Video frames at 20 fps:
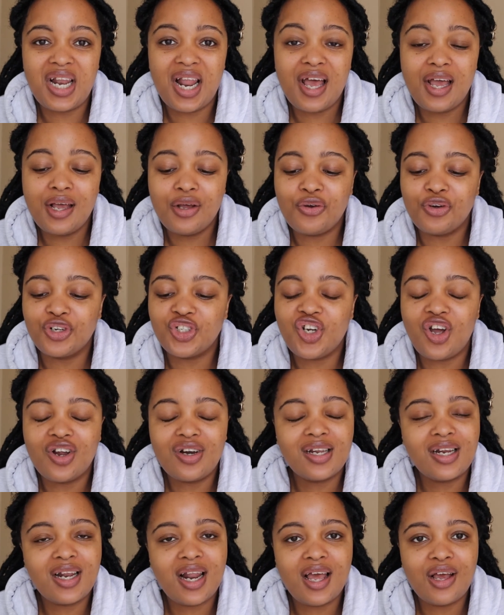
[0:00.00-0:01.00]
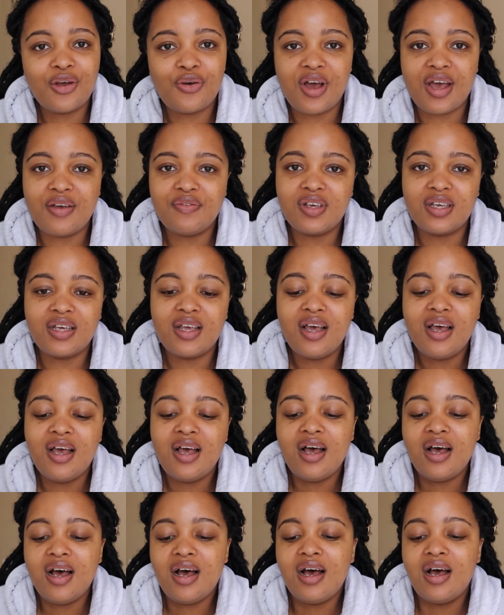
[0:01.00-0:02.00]
like or chocolate like, or having
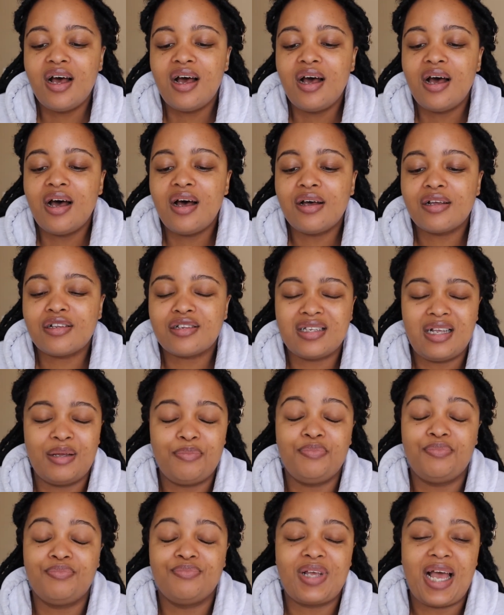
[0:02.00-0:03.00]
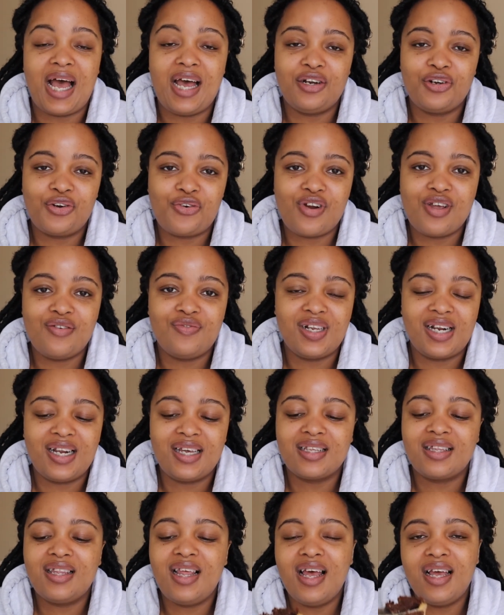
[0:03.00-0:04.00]
some kind of craving
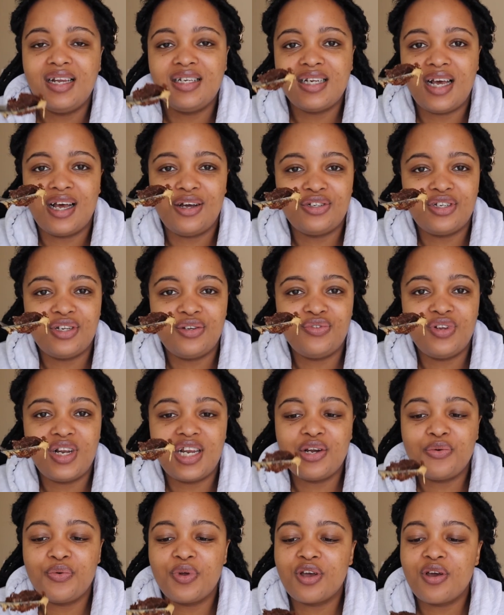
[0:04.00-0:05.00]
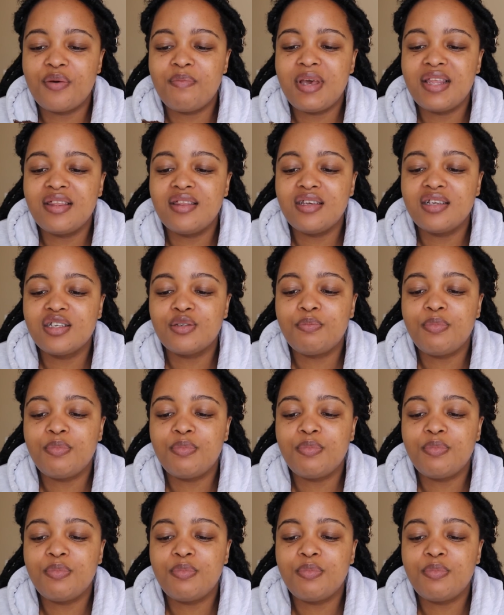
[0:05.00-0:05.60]
like that, I'll definitely recommend this.